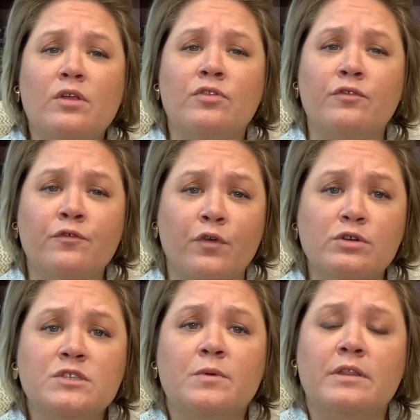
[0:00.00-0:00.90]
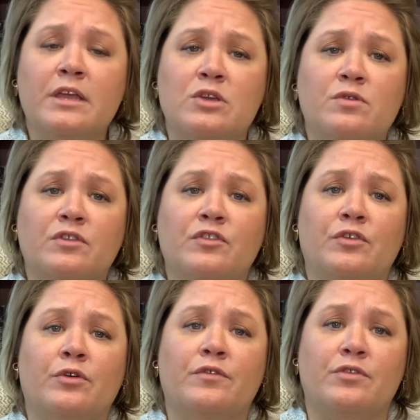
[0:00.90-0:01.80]
The first one that you can
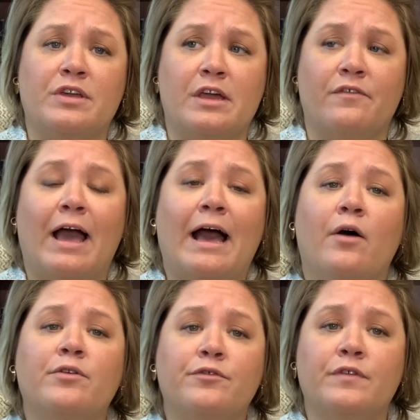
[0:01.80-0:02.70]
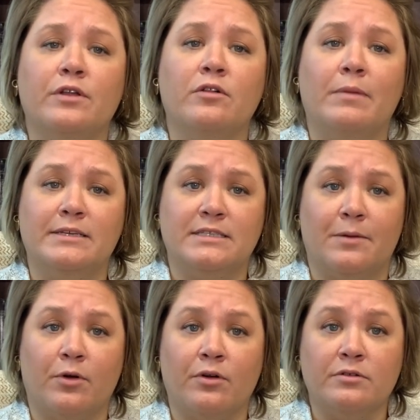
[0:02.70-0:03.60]
do if you're thinking of how to fill my
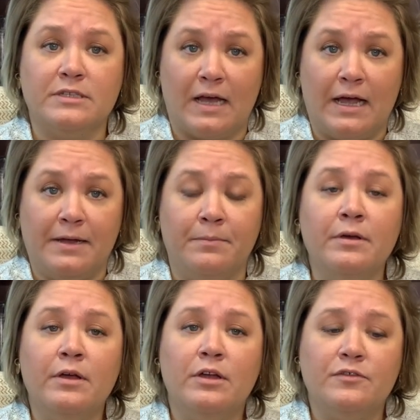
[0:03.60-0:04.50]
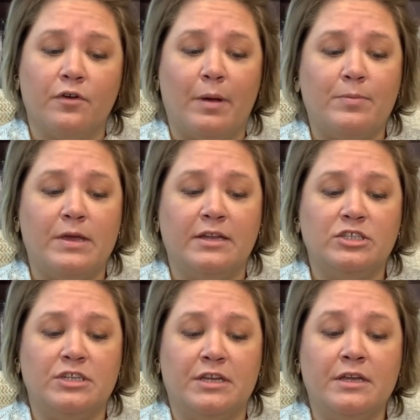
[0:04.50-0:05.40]
summer time for my
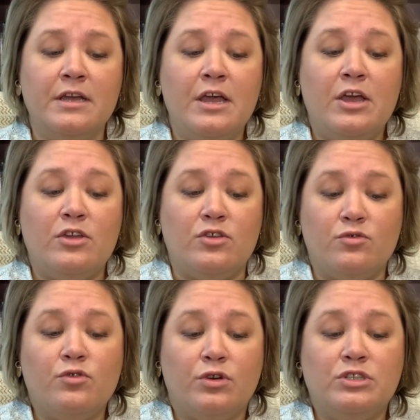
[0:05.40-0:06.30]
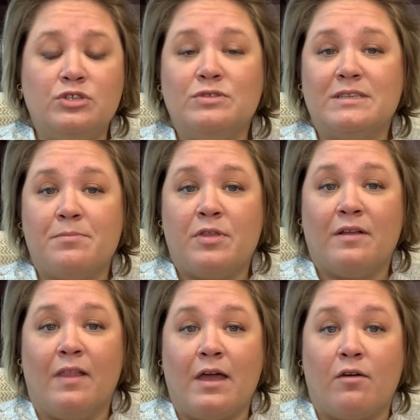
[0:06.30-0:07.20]
PhD, you could do
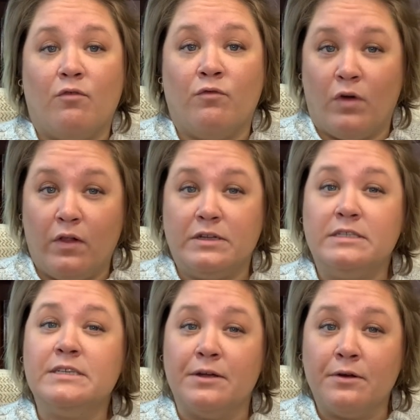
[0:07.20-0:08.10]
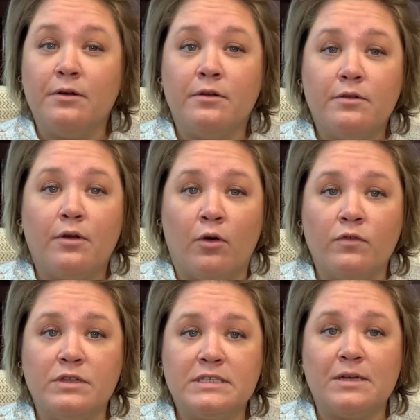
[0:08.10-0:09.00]
something like volunteer
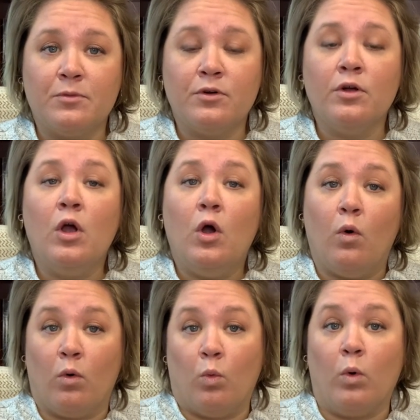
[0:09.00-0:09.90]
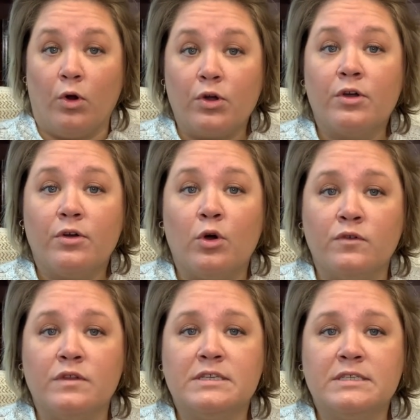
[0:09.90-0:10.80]
over the summer or work
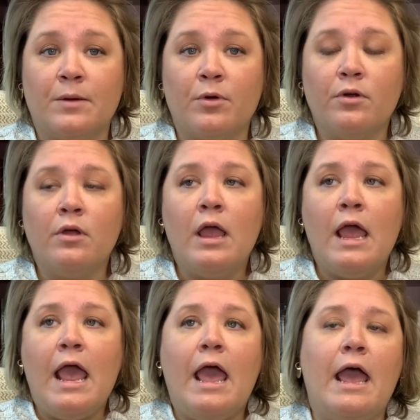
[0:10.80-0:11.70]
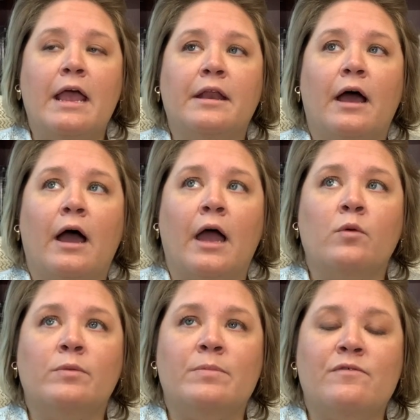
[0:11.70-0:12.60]
over the summer. And I
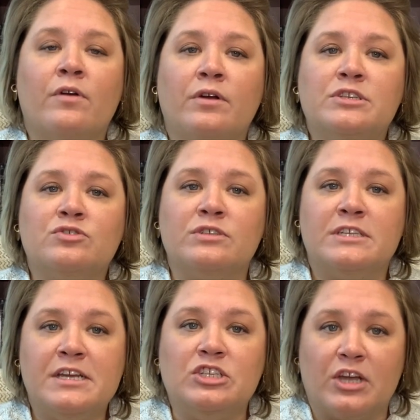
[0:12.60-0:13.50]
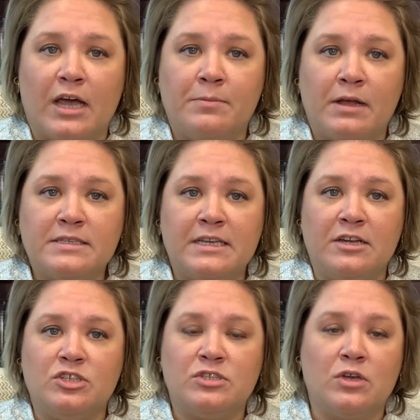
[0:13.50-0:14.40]
would be very strategic. I'm not
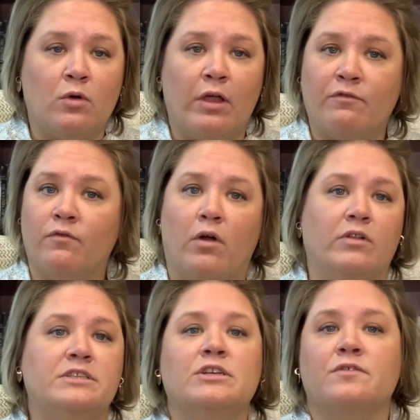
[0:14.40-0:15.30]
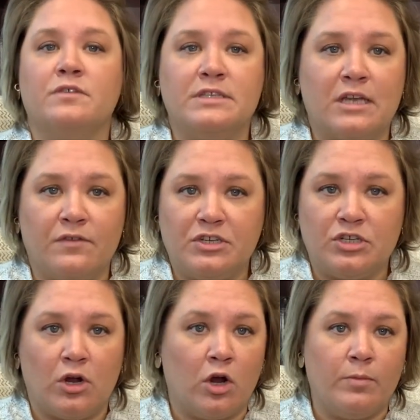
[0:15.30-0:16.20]
saying just go like volunteer for the
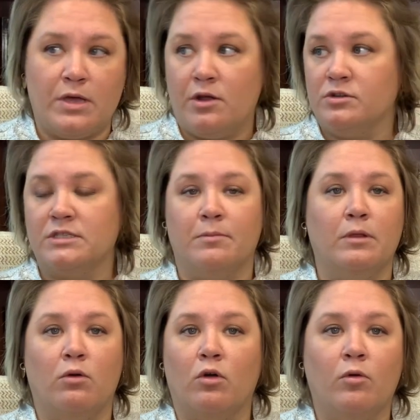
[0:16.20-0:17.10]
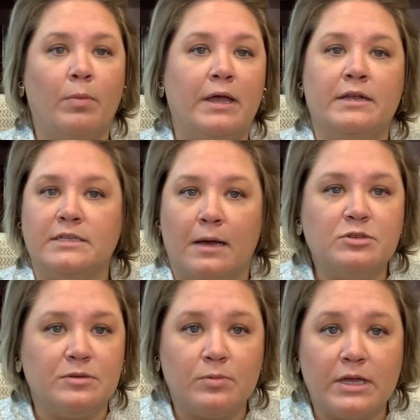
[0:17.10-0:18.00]
Salvation Army or some local pet
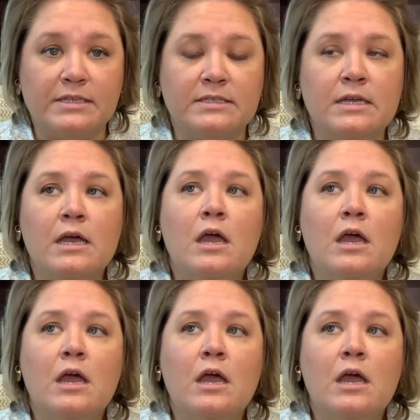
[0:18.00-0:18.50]
adoption place.